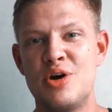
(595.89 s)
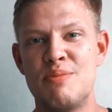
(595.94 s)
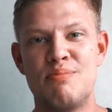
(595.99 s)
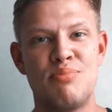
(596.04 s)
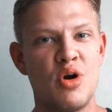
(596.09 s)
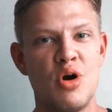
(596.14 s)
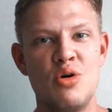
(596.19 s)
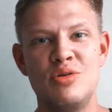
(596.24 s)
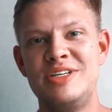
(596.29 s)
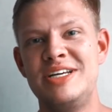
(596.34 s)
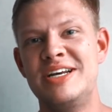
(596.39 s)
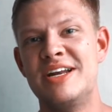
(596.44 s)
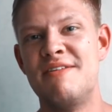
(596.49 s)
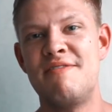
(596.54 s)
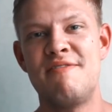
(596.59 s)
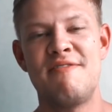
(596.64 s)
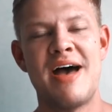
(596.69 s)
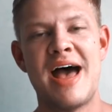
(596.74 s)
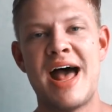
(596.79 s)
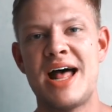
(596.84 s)
the protein and the
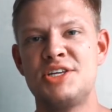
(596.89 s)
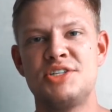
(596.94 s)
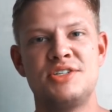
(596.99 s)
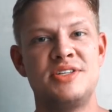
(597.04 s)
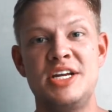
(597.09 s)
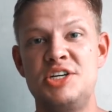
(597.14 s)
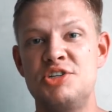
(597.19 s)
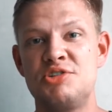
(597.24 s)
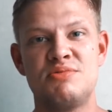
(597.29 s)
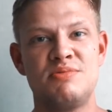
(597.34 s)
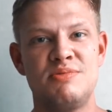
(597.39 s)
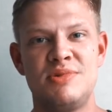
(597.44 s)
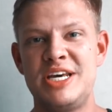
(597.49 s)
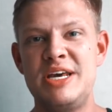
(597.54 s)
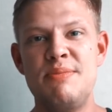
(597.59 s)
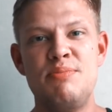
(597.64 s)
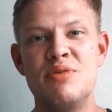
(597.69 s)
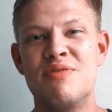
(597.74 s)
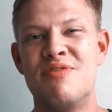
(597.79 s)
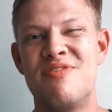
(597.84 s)
fats, they just
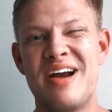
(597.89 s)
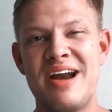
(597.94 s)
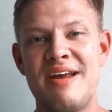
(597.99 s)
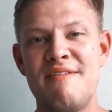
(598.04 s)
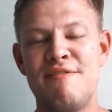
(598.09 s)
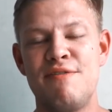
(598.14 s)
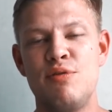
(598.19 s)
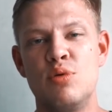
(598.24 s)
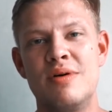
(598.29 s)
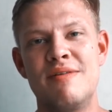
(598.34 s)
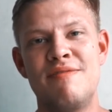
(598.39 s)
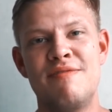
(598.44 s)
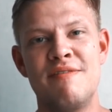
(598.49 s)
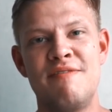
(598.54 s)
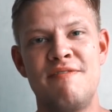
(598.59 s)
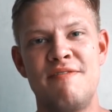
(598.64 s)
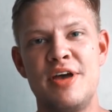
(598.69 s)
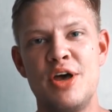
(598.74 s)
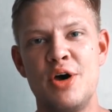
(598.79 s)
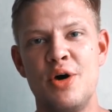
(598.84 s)
keep you very full and
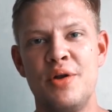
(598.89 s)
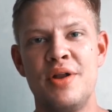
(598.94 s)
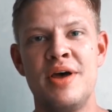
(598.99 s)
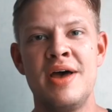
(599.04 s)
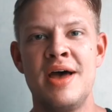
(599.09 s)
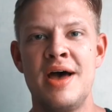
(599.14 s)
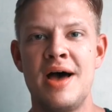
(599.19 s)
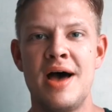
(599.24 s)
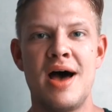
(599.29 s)
fulfilled.